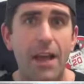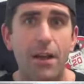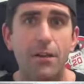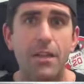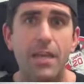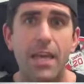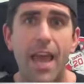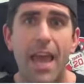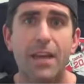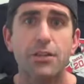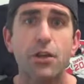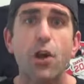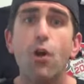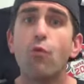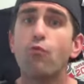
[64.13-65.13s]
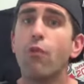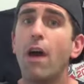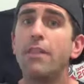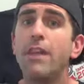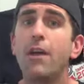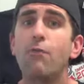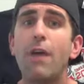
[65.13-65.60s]
on the Yanks,
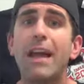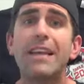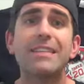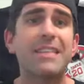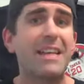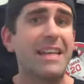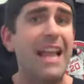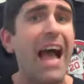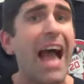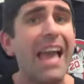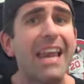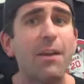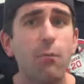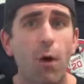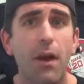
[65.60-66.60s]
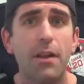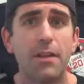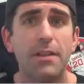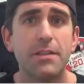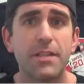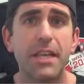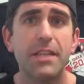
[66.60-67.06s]
run their record to 9 and 1 on
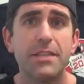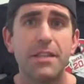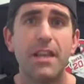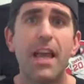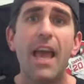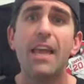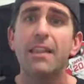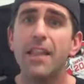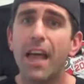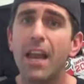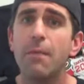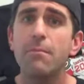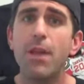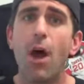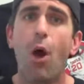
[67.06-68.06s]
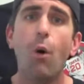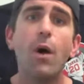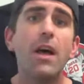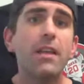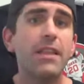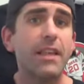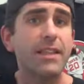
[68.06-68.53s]
the season, and let them know
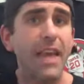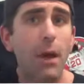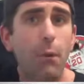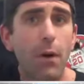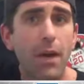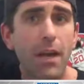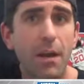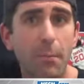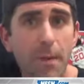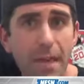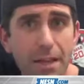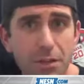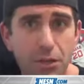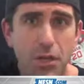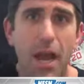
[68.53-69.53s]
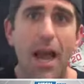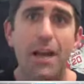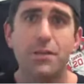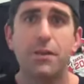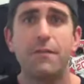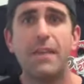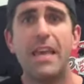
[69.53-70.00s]
that they were going to be in
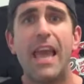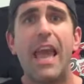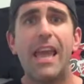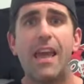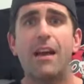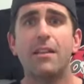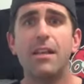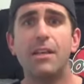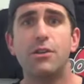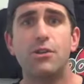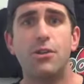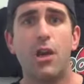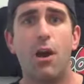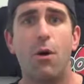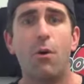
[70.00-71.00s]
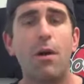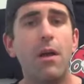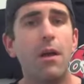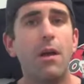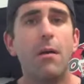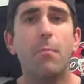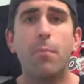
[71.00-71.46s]
charge of the AL East show.
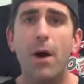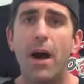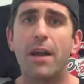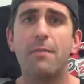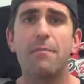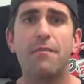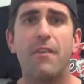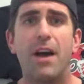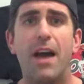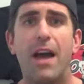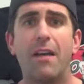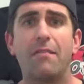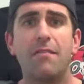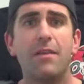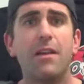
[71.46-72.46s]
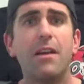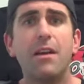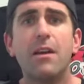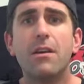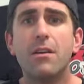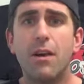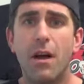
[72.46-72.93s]
Bottom five.
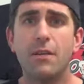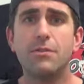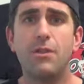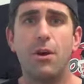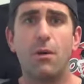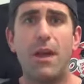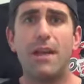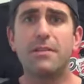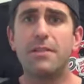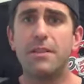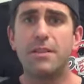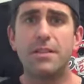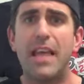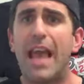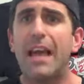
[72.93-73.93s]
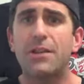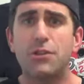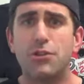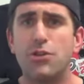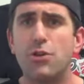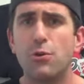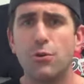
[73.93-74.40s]
Gonzo has the sacks
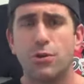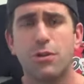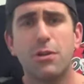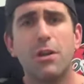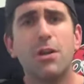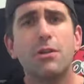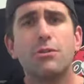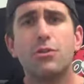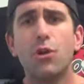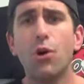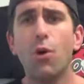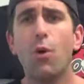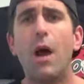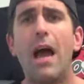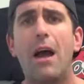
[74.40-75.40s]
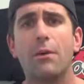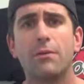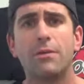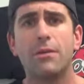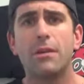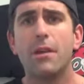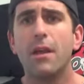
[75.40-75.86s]
juiced. Two
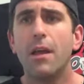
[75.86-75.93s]
outs.